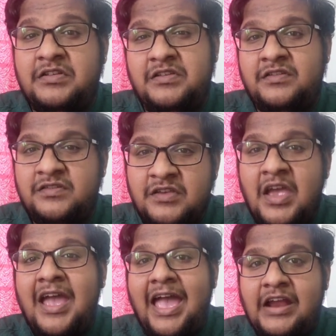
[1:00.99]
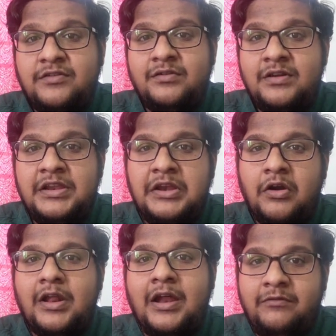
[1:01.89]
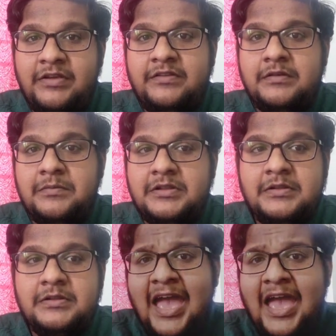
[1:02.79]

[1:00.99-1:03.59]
which is actually not advisable.